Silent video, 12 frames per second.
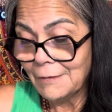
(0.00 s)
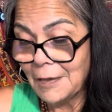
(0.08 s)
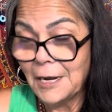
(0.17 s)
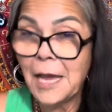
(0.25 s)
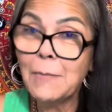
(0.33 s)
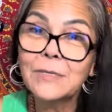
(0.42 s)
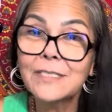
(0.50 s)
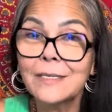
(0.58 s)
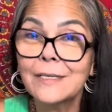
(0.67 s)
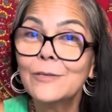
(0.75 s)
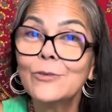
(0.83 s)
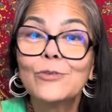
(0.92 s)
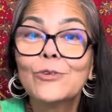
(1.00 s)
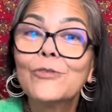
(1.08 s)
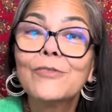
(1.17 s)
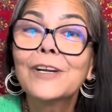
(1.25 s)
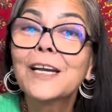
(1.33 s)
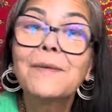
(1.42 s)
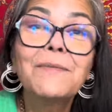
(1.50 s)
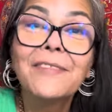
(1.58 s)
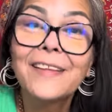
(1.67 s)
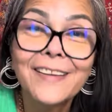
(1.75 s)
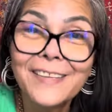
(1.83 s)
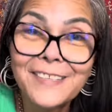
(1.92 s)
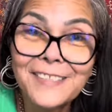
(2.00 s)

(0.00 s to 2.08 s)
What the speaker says: And I'm going to say you're going to overcome things.